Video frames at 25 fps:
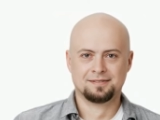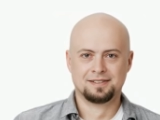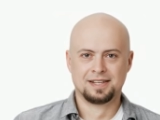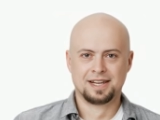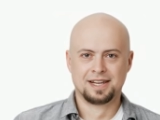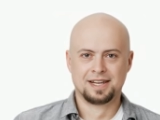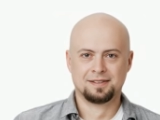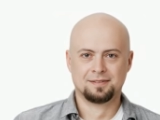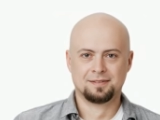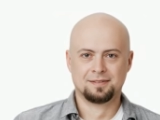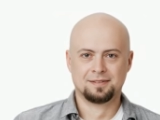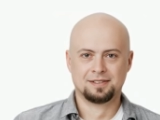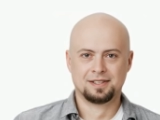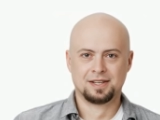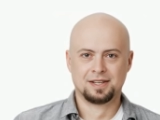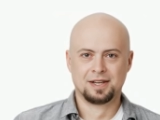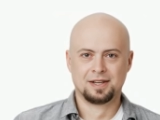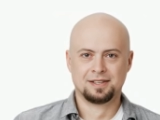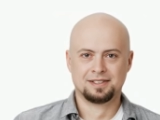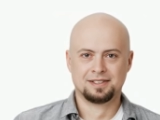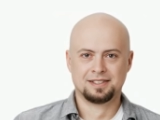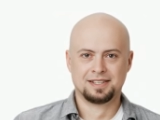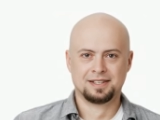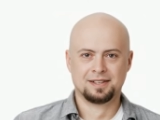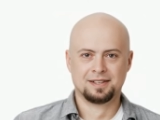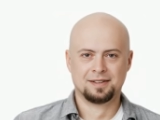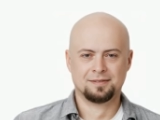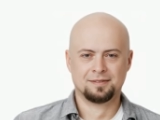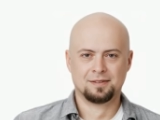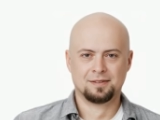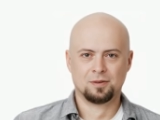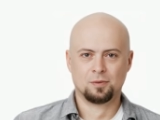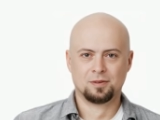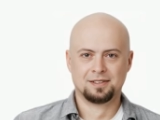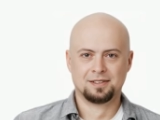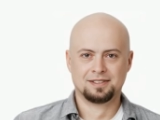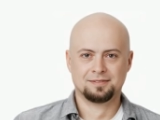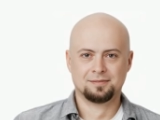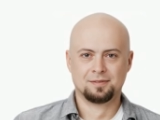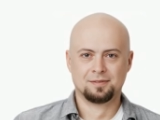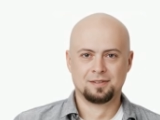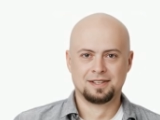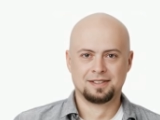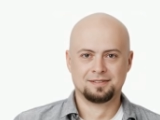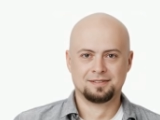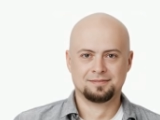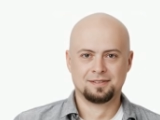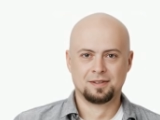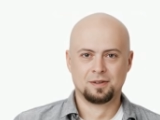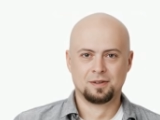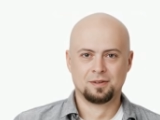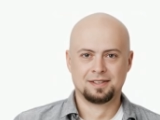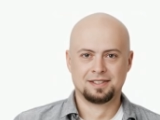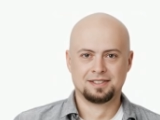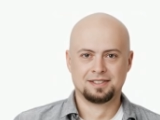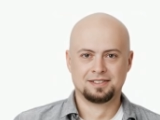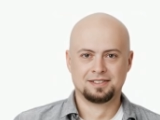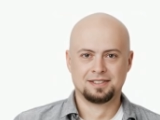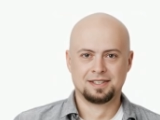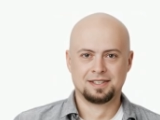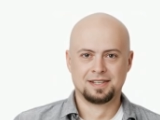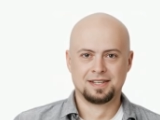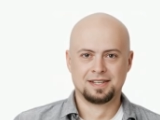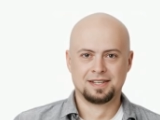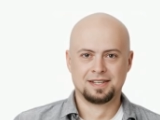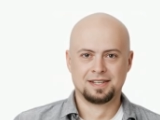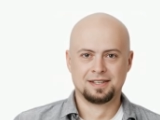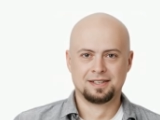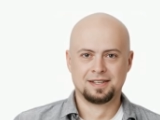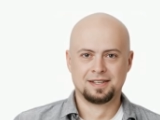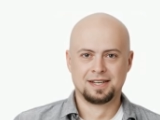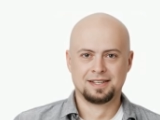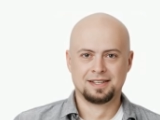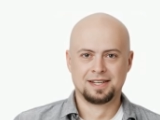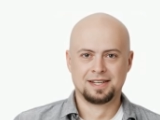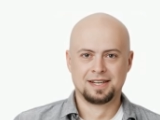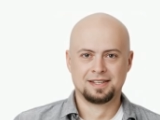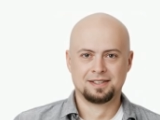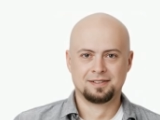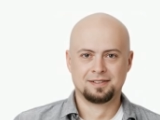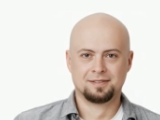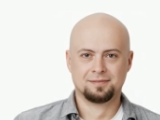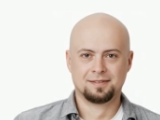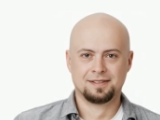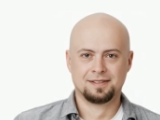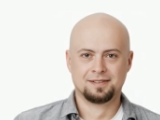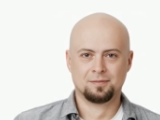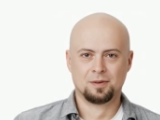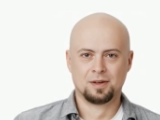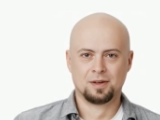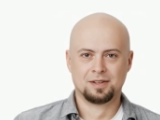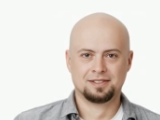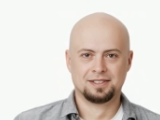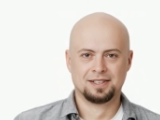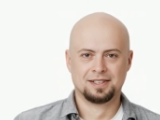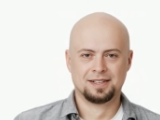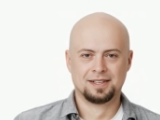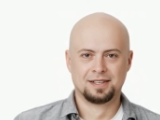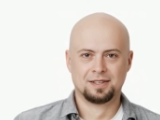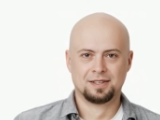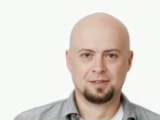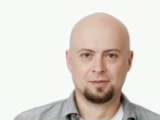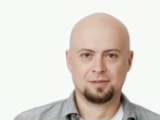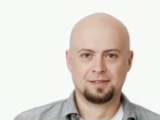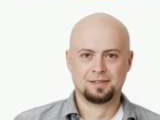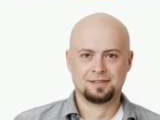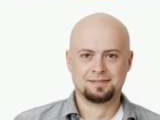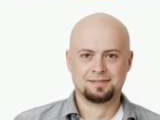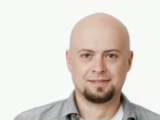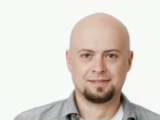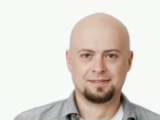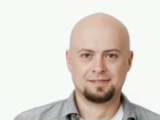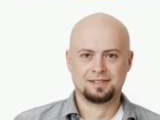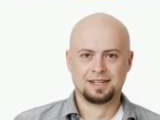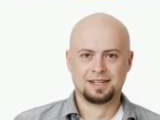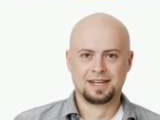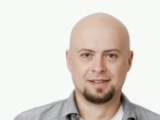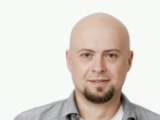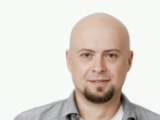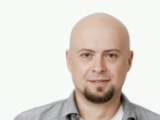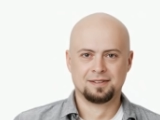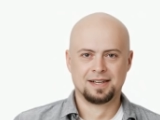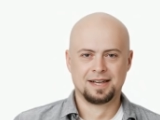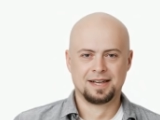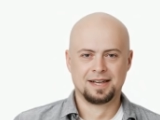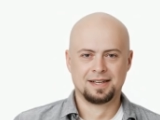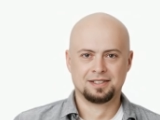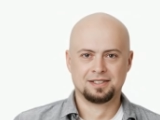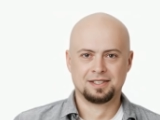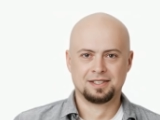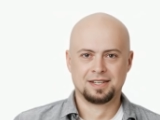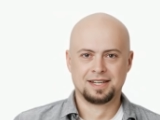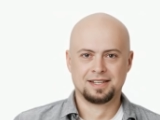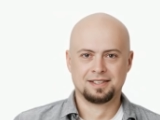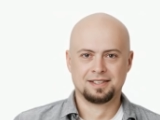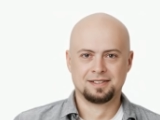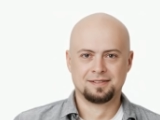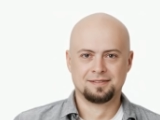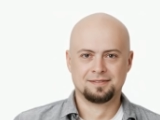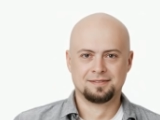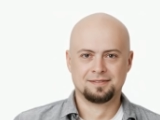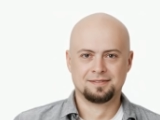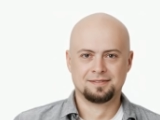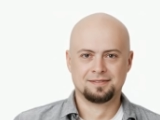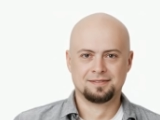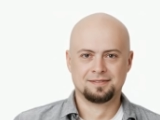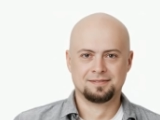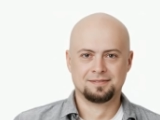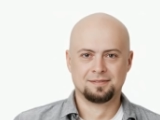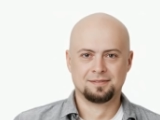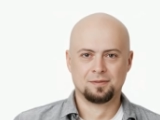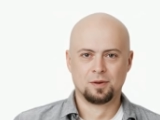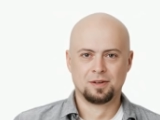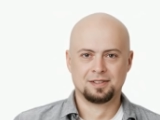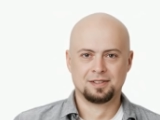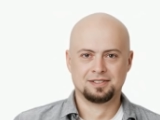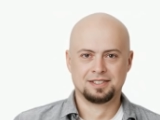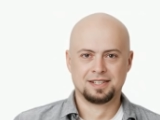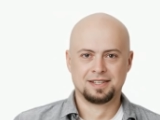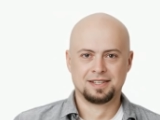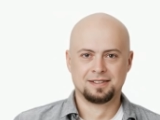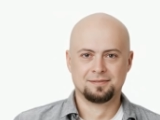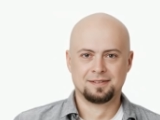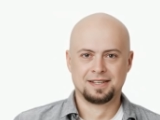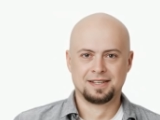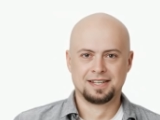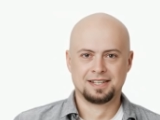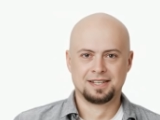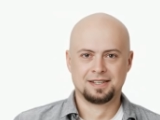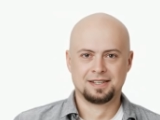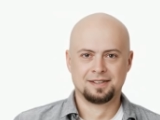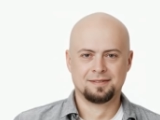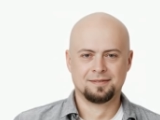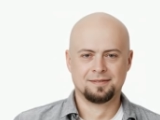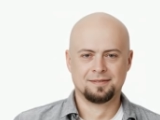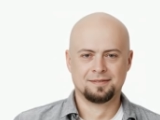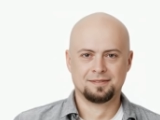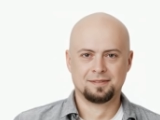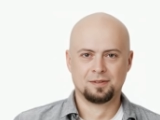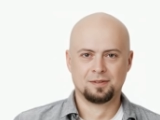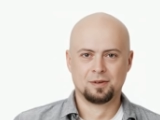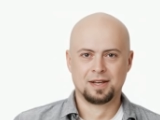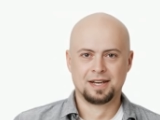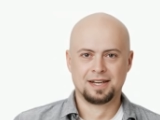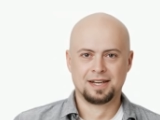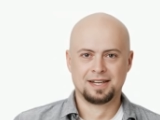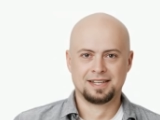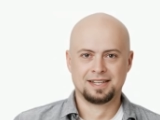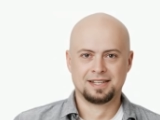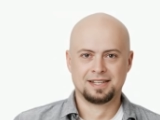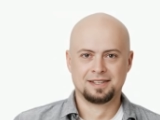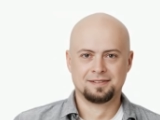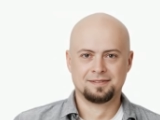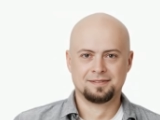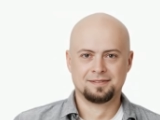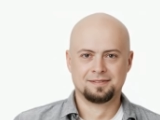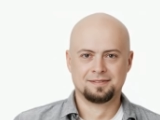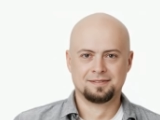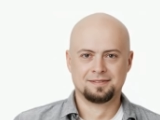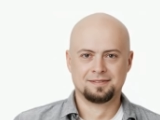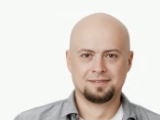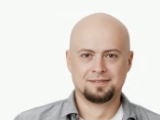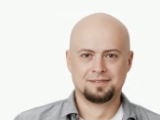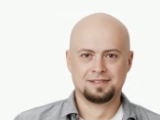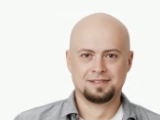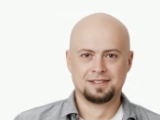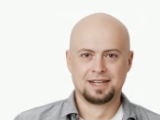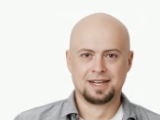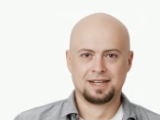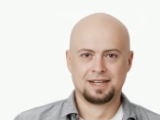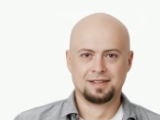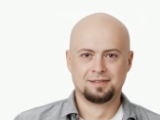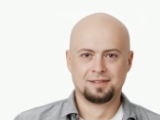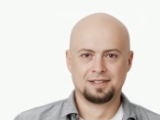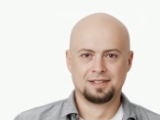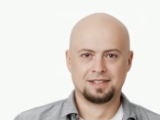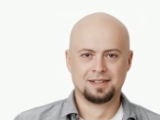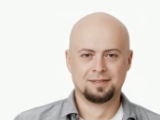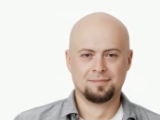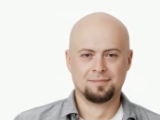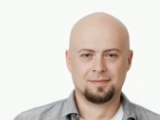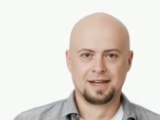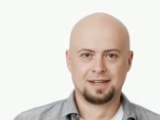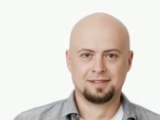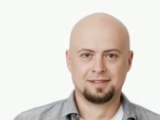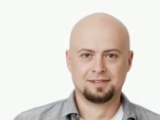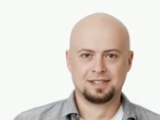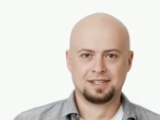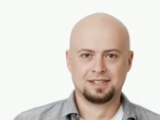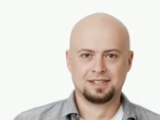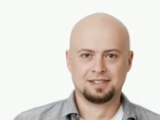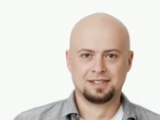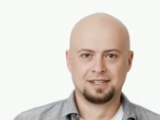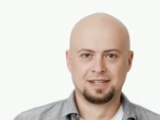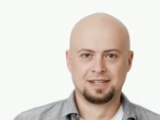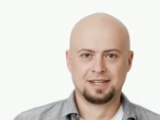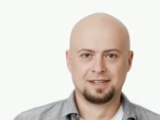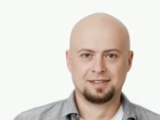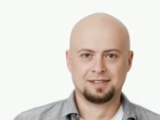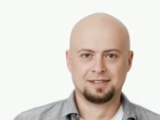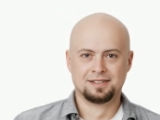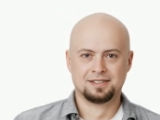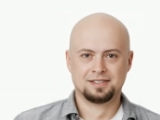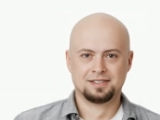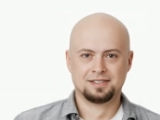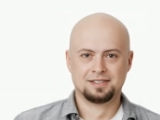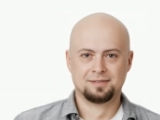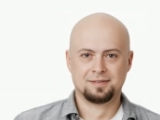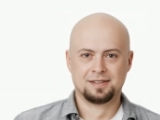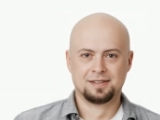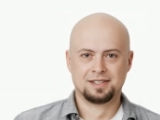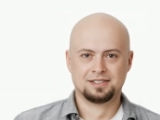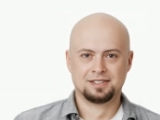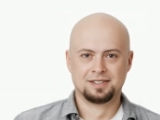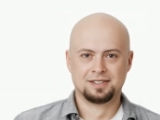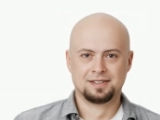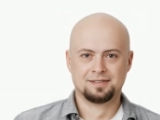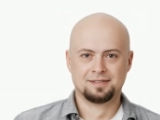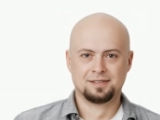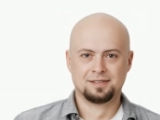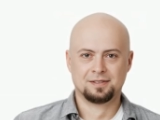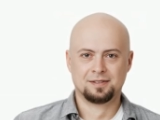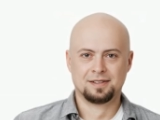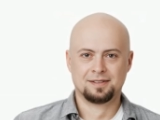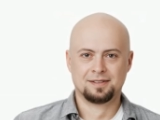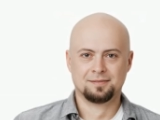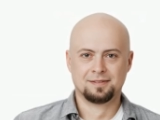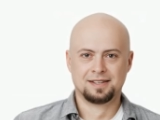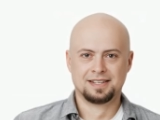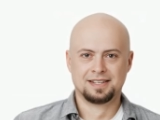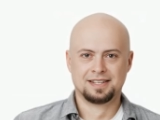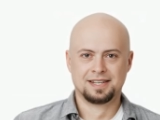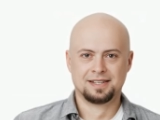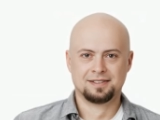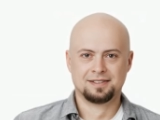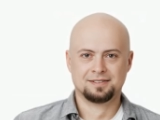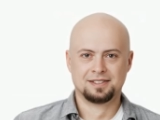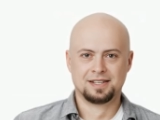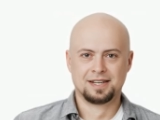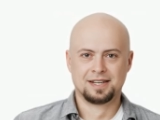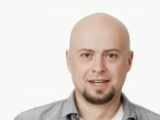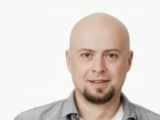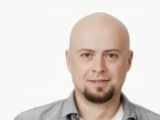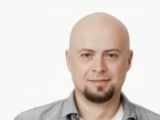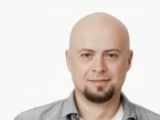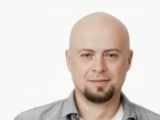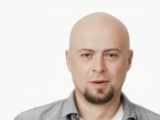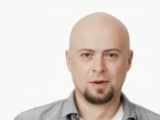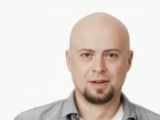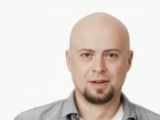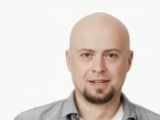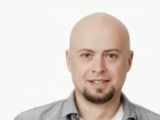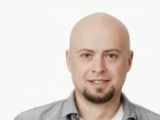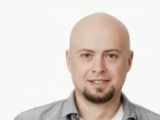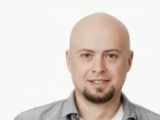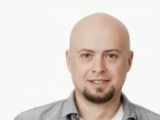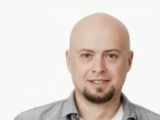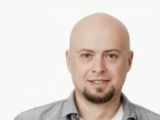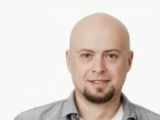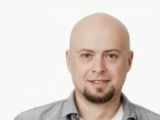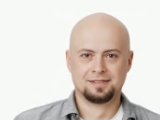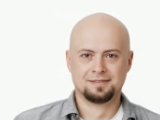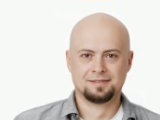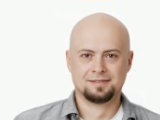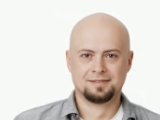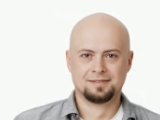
"I am a guardian of the Whispering Forest, and I have been watching you, Lyra Nightshade." "Watching me? Why?" Lyra demanded, suspicion creeping into her voice.